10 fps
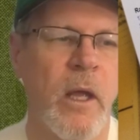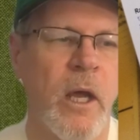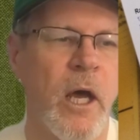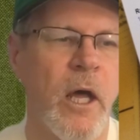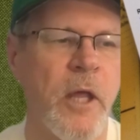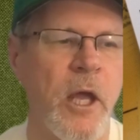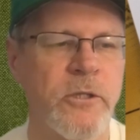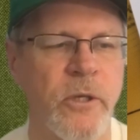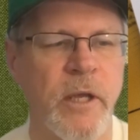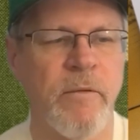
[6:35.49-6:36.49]
They
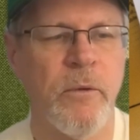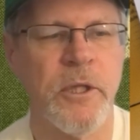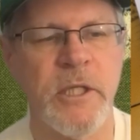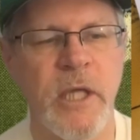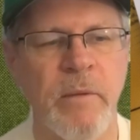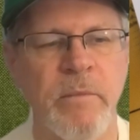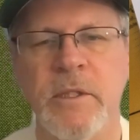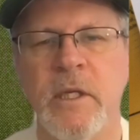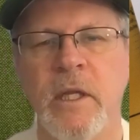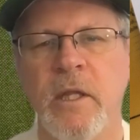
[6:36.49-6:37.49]
also give you with the
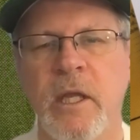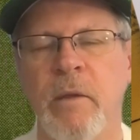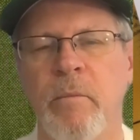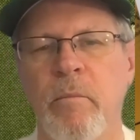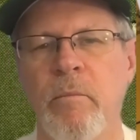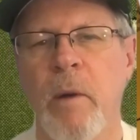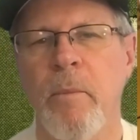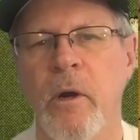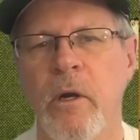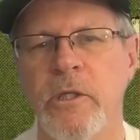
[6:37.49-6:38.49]
teams the
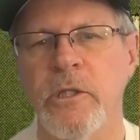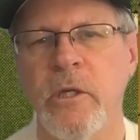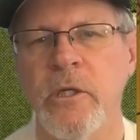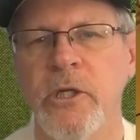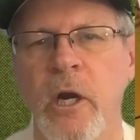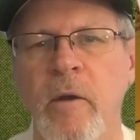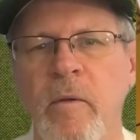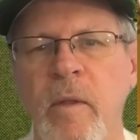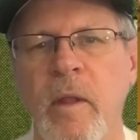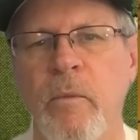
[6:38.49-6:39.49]
ballpark chart.
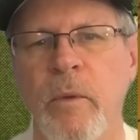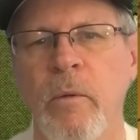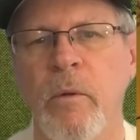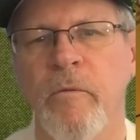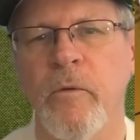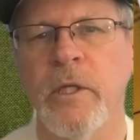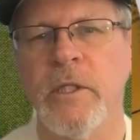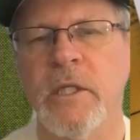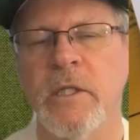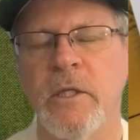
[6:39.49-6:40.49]
When you roll a
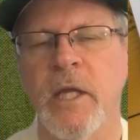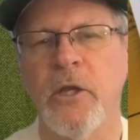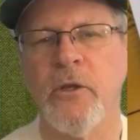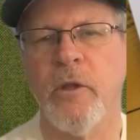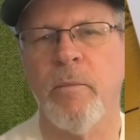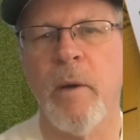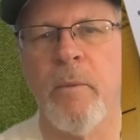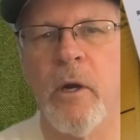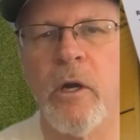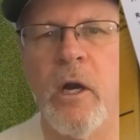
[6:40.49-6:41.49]
46, they'll take you to the
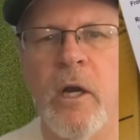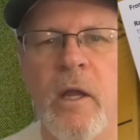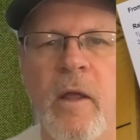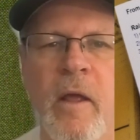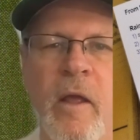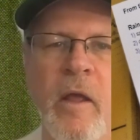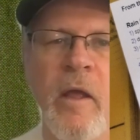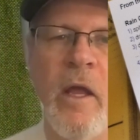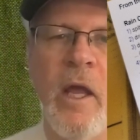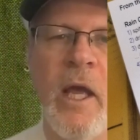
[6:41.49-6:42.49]
ballpark card.
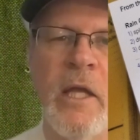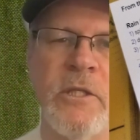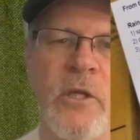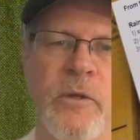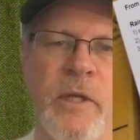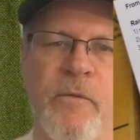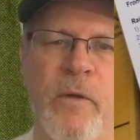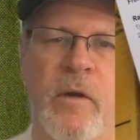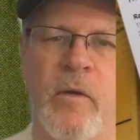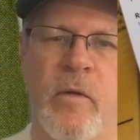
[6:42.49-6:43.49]
And so
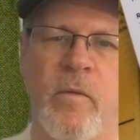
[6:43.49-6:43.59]
different